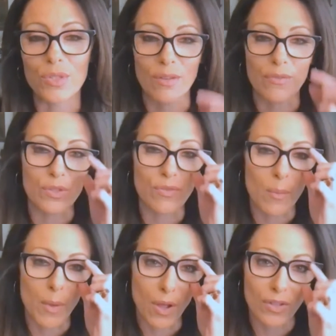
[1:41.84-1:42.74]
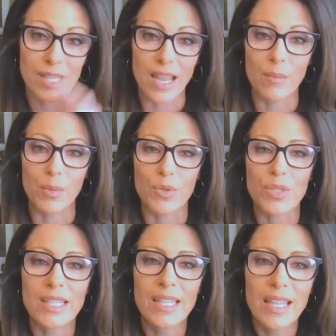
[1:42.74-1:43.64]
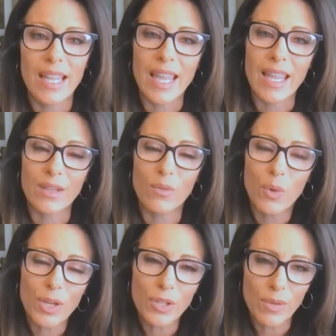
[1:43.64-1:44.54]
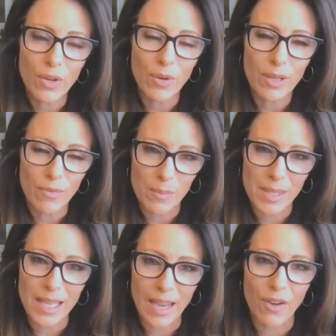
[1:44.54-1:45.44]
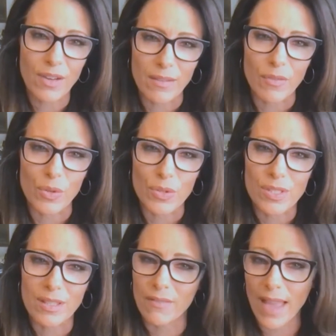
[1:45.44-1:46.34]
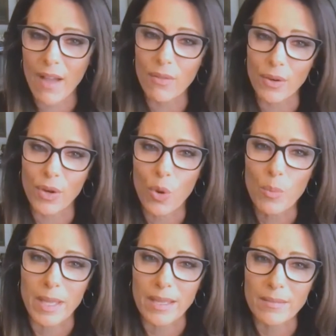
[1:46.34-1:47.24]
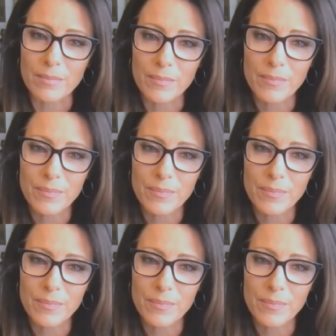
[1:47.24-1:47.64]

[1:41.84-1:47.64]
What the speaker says: who suffers from Alzheimer's. And what are you hearing from the caregivers of how they're coping?